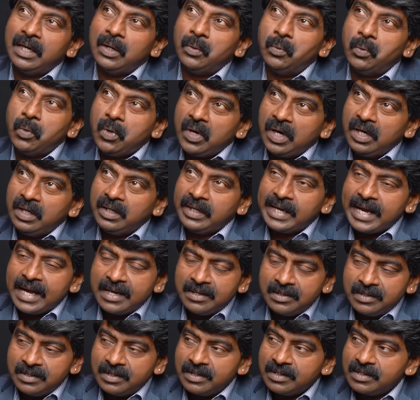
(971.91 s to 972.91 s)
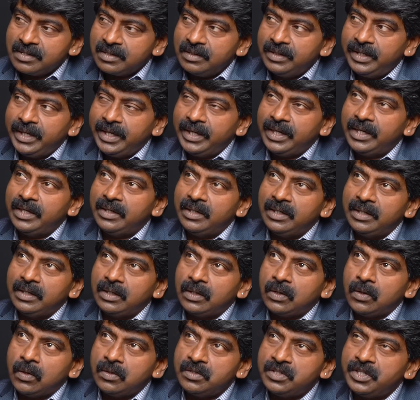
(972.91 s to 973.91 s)
oral cancers, they
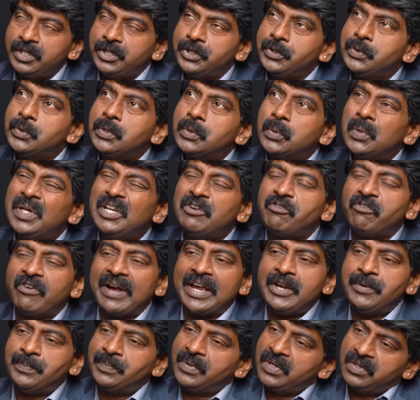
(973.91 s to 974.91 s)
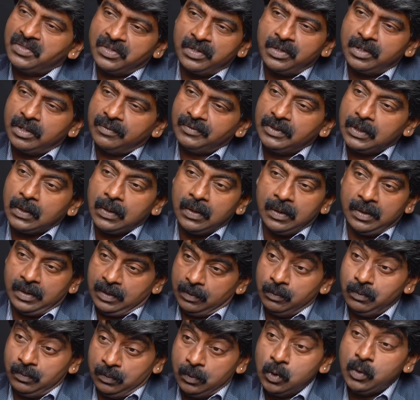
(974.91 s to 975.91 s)
constitute only 5% of the
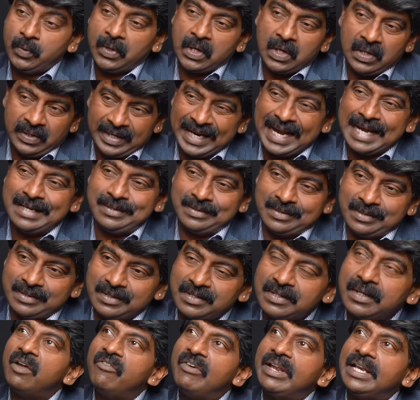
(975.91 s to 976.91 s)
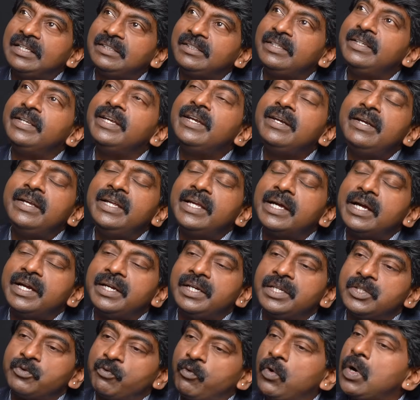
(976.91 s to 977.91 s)
overall cancers, whereas in India,
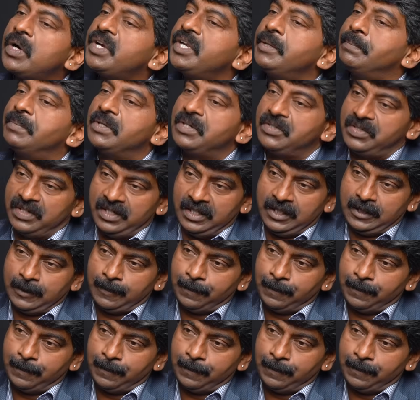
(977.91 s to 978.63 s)
it is 40%.